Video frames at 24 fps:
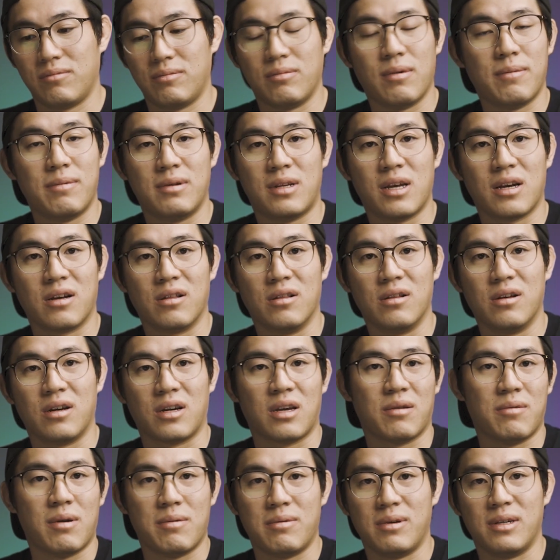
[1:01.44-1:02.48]
maybe take a look
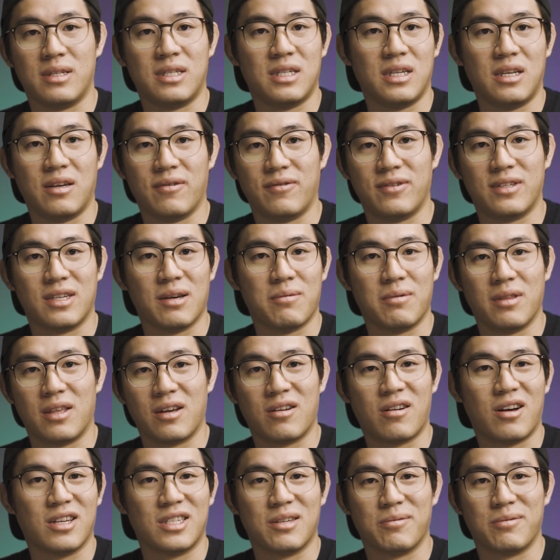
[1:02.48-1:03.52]
and maybe see if some of the
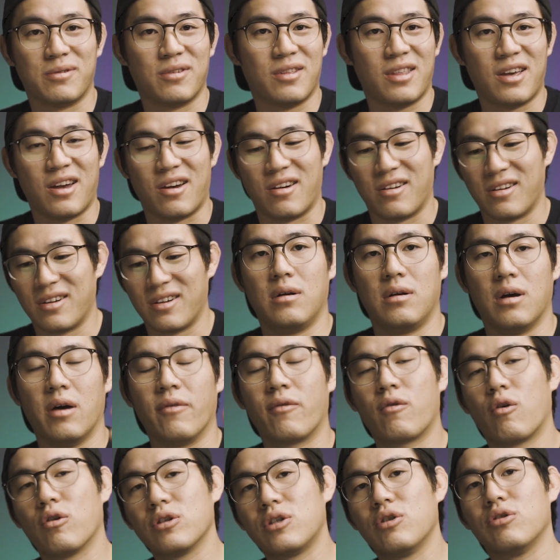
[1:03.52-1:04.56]
concepts are there.
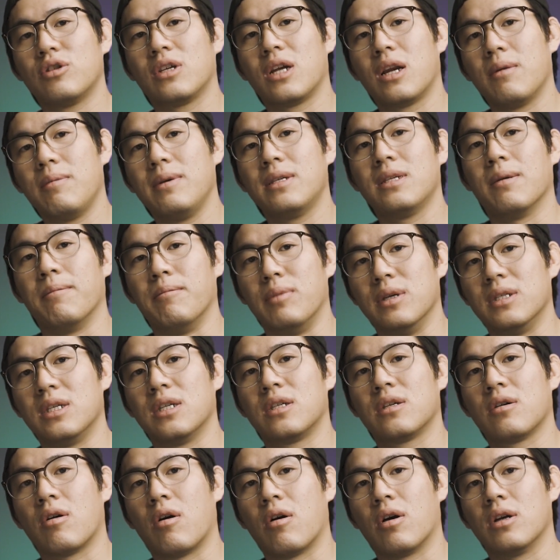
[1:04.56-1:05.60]
Of course, there's going to be some
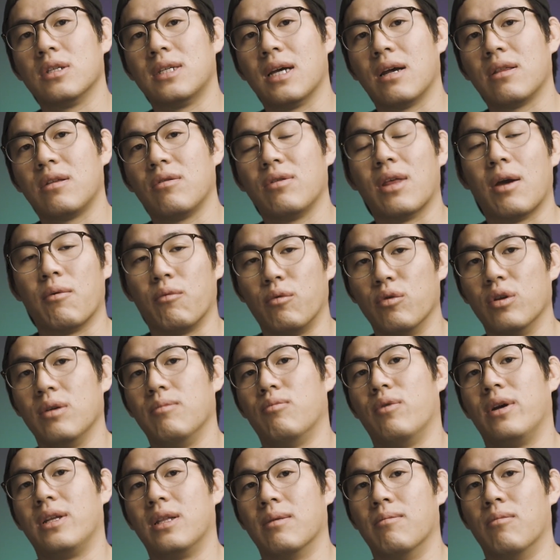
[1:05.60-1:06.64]
business cards out there that really
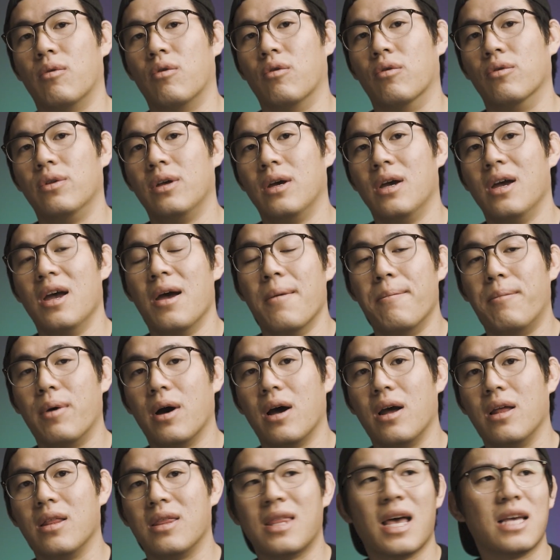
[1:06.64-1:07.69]
break the mold,
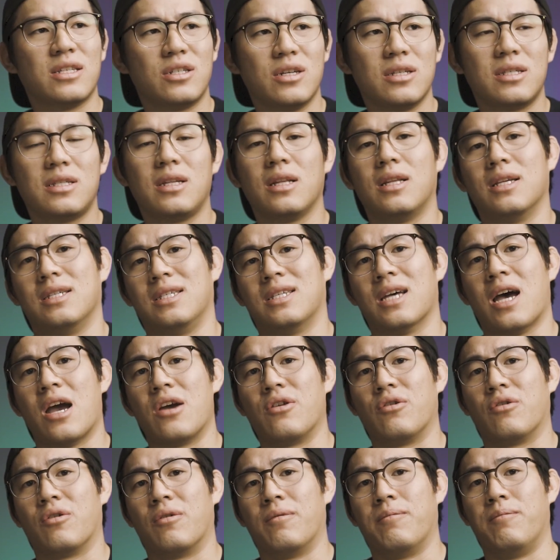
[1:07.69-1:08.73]
but that's just the
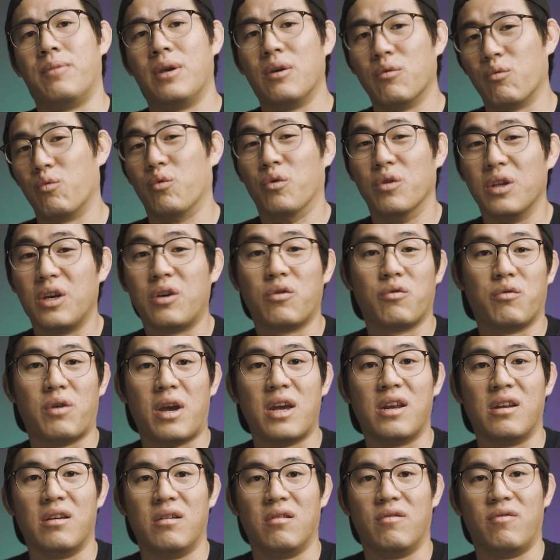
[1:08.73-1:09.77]
designer being really
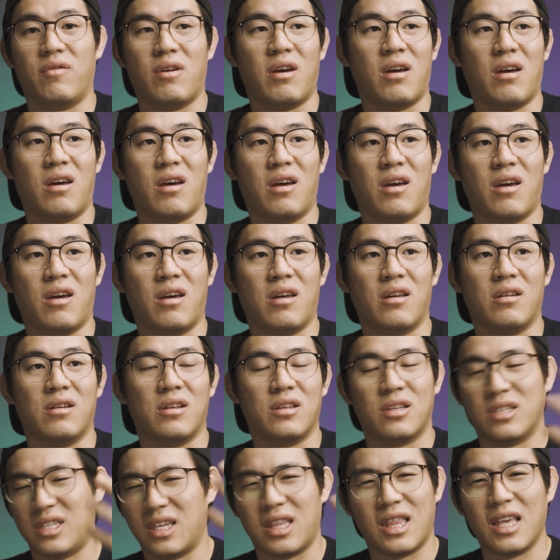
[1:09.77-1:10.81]
creative
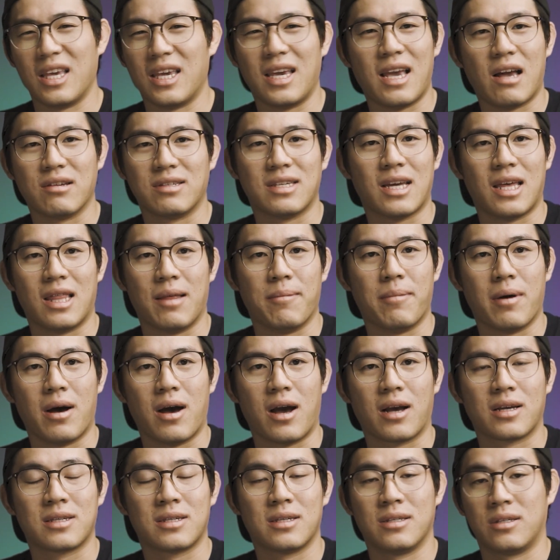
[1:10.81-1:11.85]
and thinking outside the
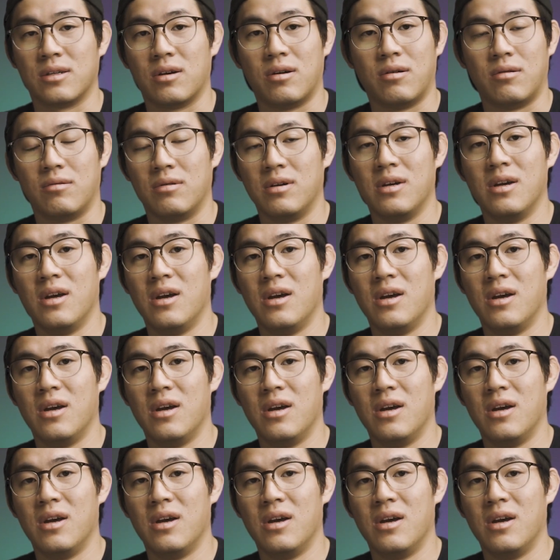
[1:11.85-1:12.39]
box. So